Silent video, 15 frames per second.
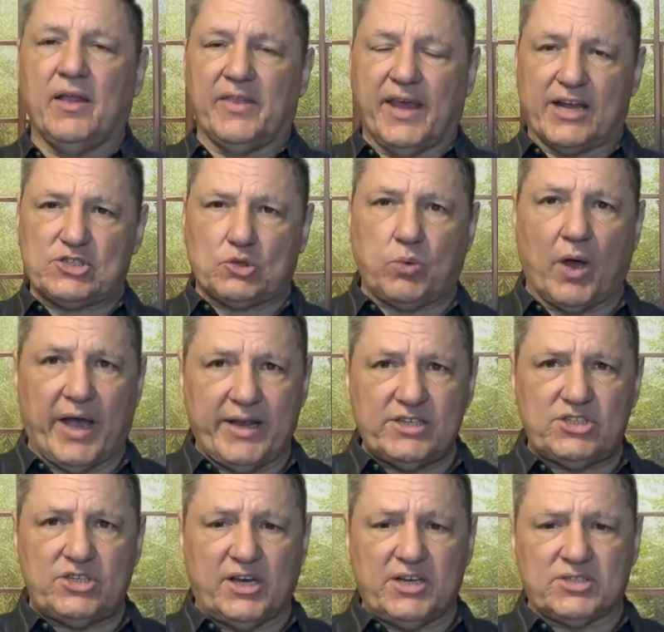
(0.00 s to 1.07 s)
That's why
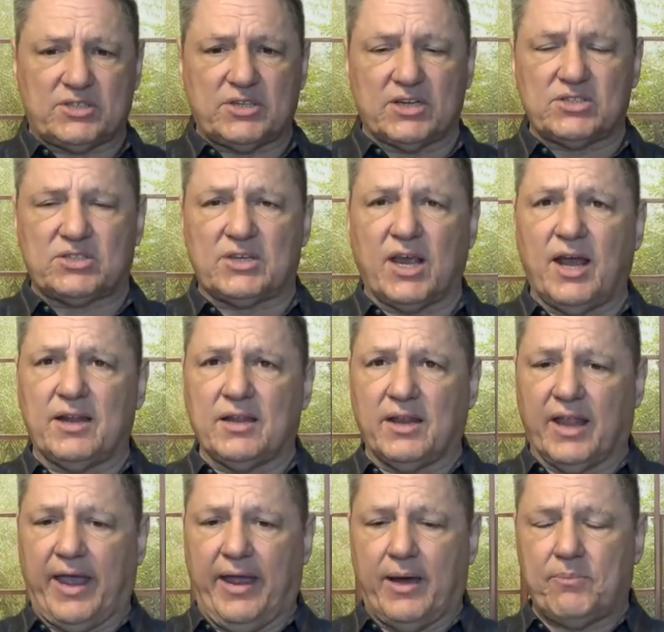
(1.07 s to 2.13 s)
Jesus said,
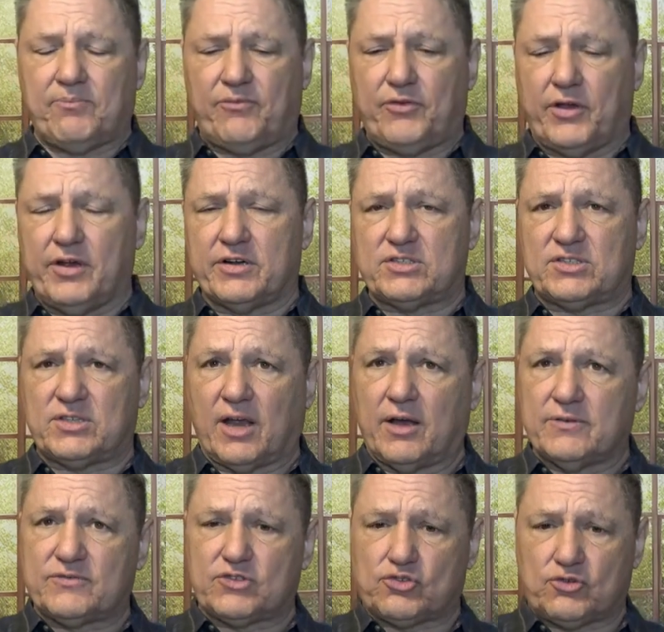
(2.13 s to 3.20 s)
lay up for
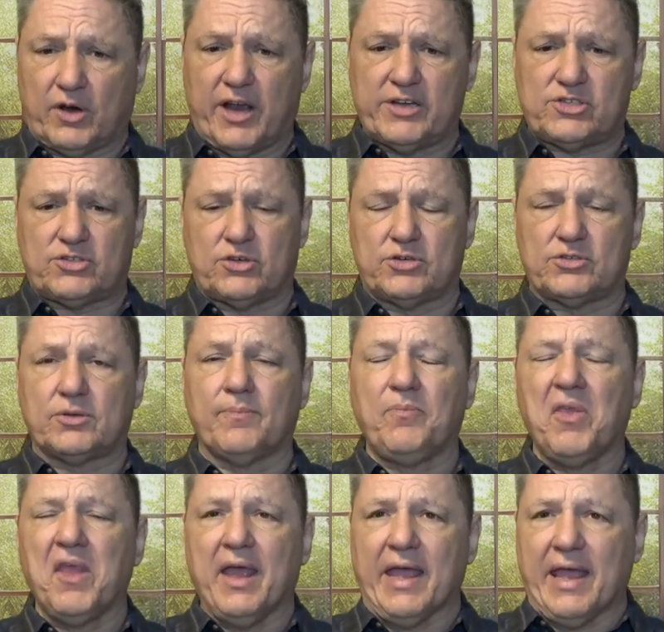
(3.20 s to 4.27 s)
yourselves treasures
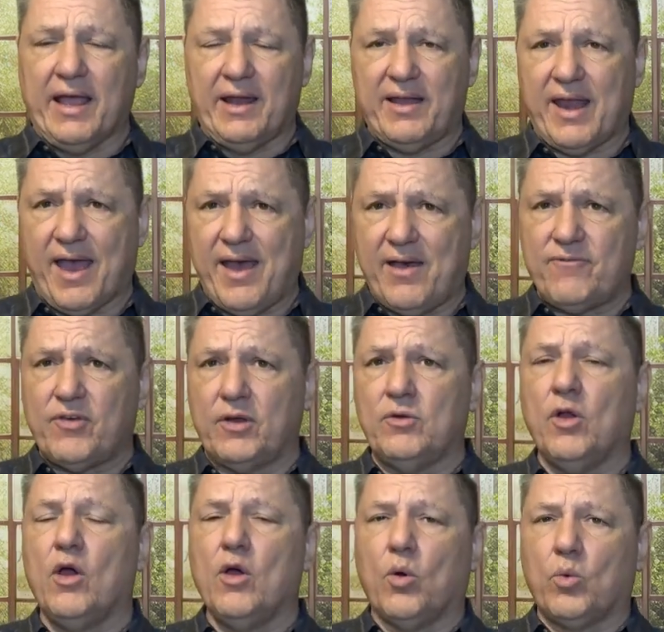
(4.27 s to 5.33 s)
in
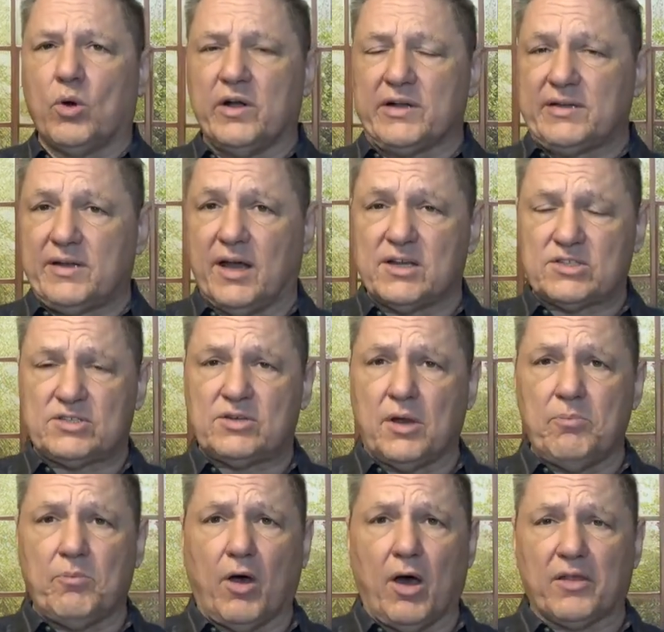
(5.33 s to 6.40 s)
heaven, where dust
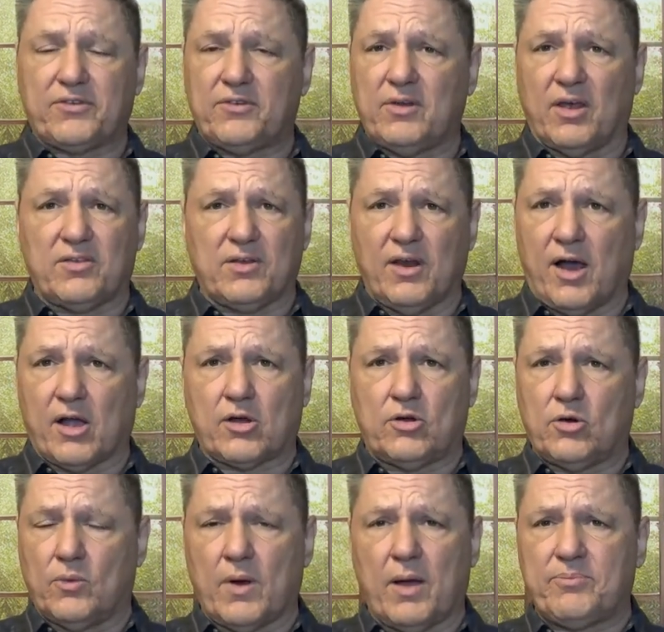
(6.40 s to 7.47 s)
and moth doth not
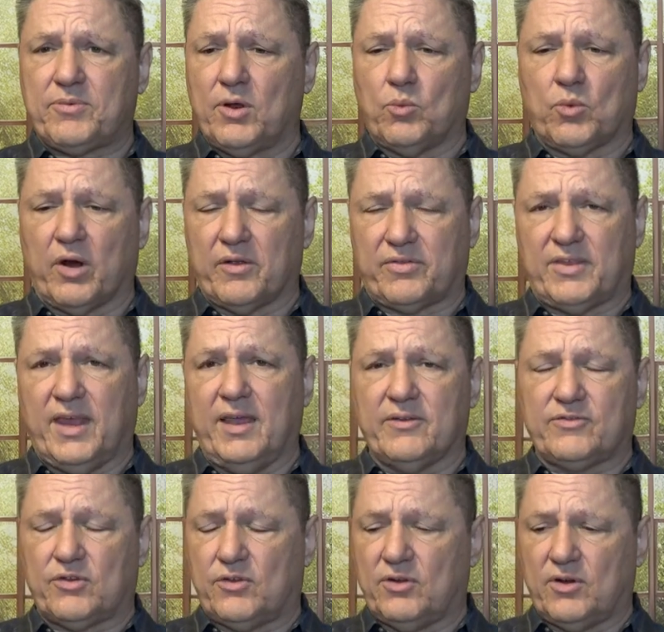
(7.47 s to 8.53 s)
corrupt, and where
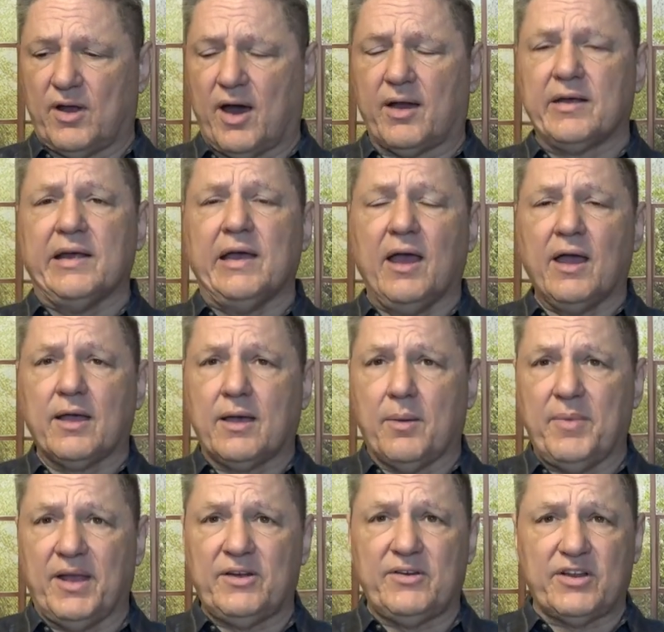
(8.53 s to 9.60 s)
thieves do not
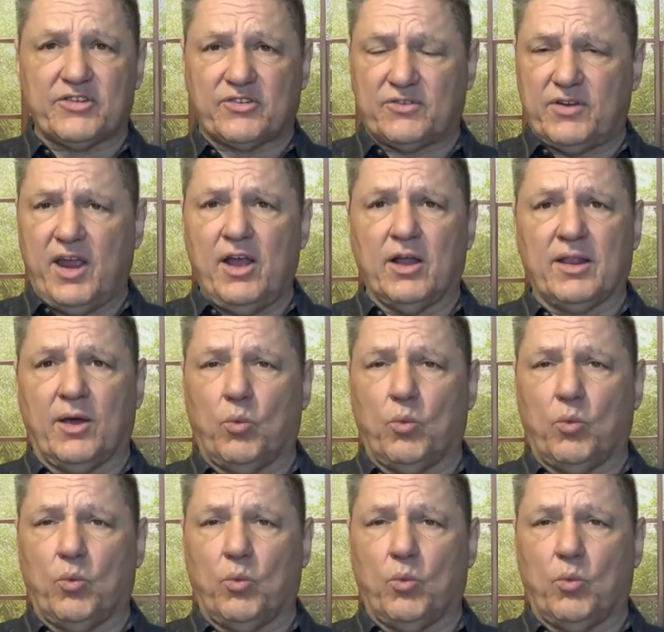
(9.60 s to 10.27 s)
come in to steal.